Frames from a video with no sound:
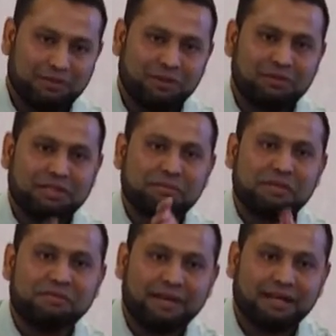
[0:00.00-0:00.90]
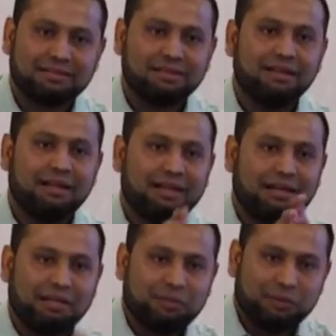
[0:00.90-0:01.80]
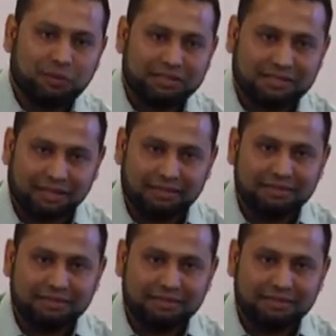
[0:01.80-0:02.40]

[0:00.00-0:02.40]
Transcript: You want to give the facts, let the people decide.